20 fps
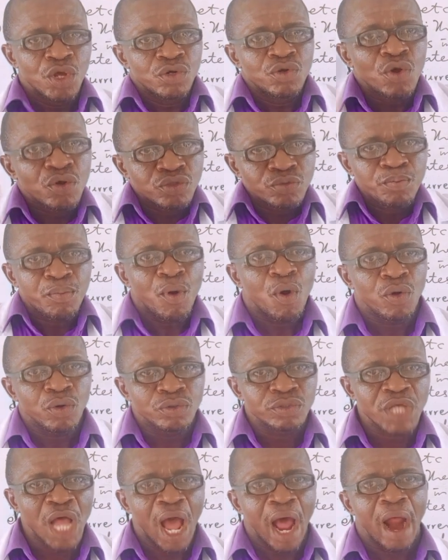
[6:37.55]
Those
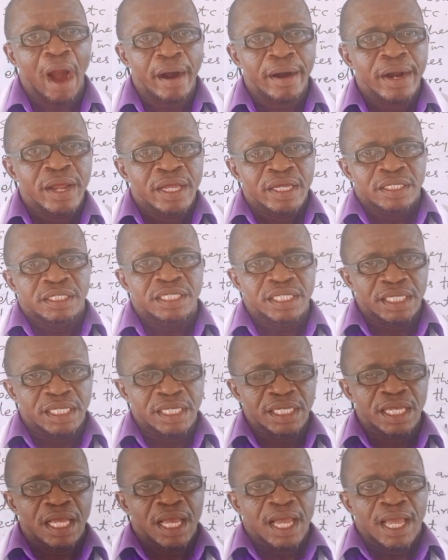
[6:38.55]
poles are
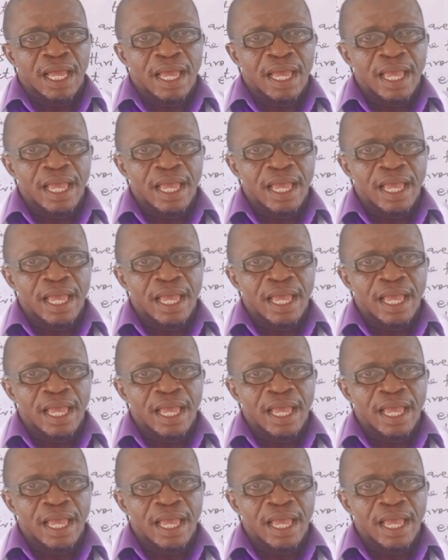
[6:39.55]
the